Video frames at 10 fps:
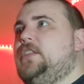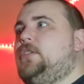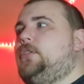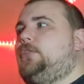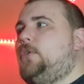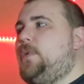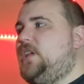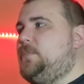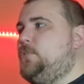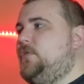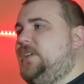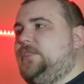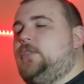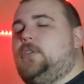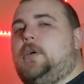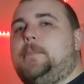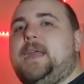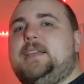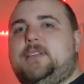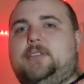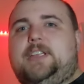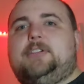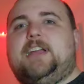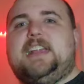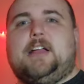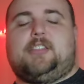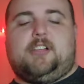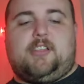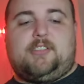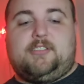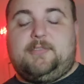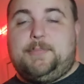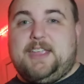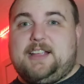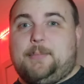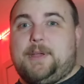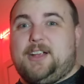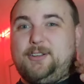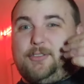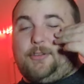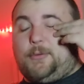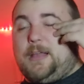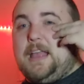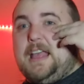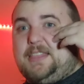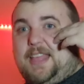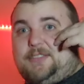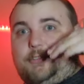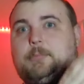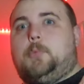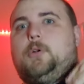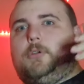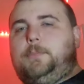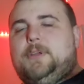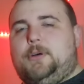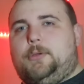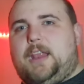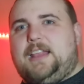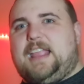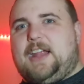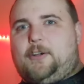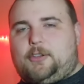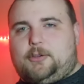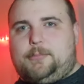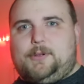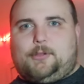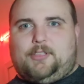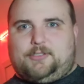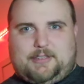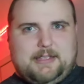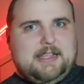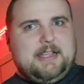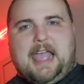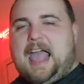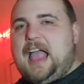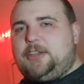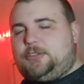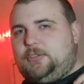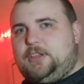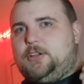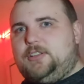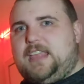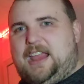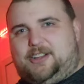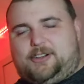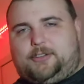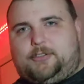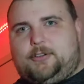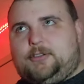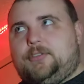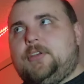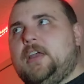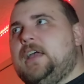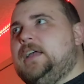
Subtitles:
There's so many movies that are amazingly great out there that this is being compared to that just world build and character build these actually good characters